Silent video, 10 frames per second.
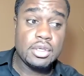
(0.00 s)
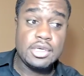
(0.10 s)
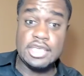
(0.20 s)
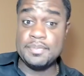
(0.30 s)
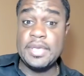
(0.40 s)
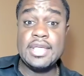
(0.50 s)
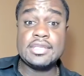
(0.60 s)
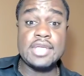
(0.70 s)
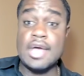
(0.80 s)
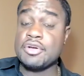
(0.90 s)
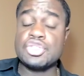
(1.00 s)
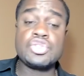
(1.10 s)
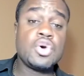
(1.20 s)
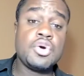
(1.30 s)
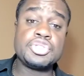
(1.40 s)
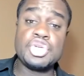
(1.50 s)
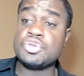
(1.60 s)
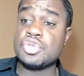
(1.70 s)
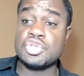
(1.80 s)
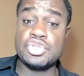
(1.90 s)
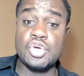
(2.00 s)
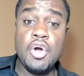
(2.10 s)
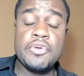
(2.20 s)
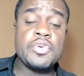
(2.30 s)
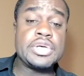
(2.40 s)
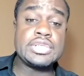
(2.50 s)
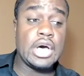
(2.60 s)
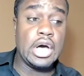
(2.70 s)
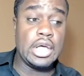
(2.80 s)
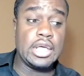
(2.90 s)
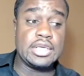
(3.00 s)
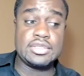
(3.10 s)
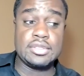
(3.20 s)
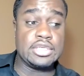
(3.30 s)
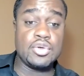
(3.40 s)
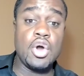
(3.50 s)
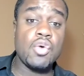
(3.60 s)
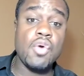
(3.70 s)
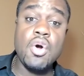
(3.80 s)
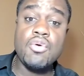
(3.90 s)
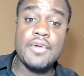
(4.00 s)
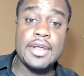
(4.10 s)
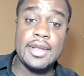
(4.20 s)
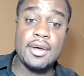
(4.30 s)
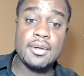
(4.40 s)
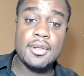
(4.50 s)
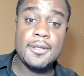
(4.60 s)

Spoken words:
He beat Derek Chisora. Chisora is on a roll right now.